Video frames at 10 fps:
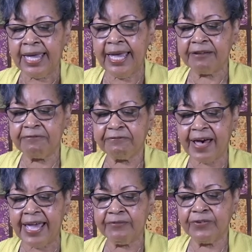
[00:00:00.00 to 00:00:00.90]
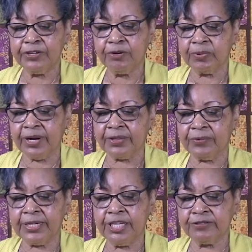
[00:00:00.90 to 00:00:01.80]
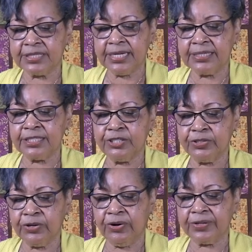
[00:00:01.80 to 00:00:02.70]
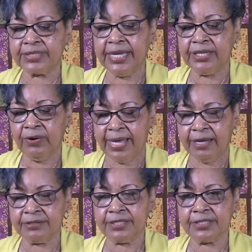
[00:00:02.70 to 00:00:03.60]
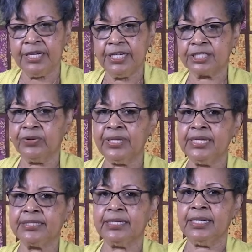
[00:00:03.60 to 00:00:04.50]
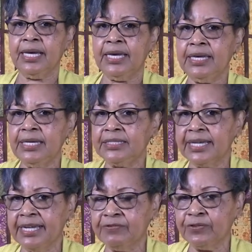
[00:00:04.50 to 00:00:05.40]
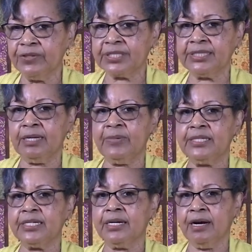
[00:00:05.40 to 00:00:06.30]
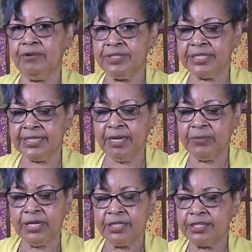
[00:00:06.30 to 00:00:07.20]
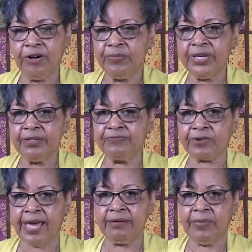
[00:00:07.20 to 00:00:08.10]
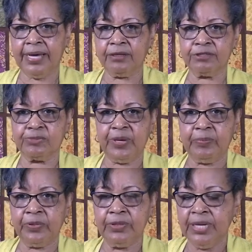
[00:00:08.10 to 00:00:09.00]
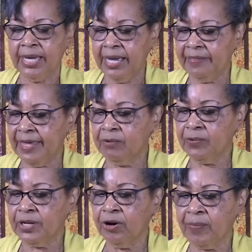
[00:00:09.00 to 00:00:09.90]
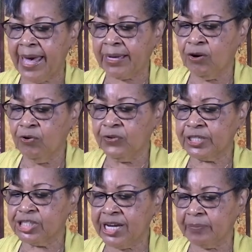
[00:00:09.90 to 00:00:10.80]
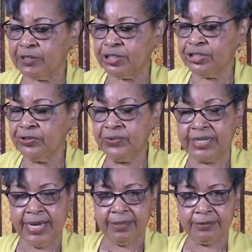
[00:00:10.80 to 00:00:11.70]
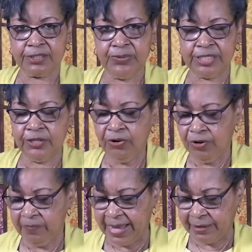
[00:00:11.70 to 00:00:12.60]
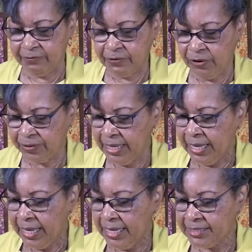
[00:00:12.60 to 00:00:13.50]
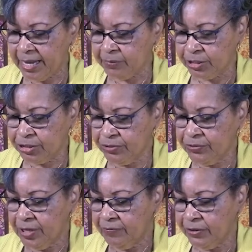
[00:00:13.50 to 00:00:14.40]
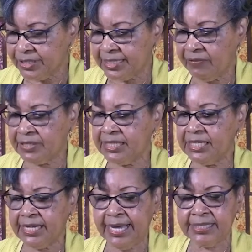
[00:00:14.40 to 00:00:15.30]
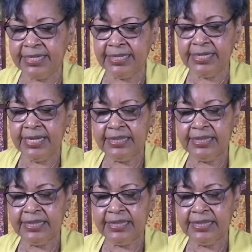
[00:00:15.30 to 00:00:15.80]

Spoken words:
and fight for your brethren and your sons and your daughters and your houses. So he's influencing them. He's encouraging them. Don't be frightened by those people. And then we go back over to chapter 2. We kind of switch going back and forth. In chapter 2, verse 17 and 18,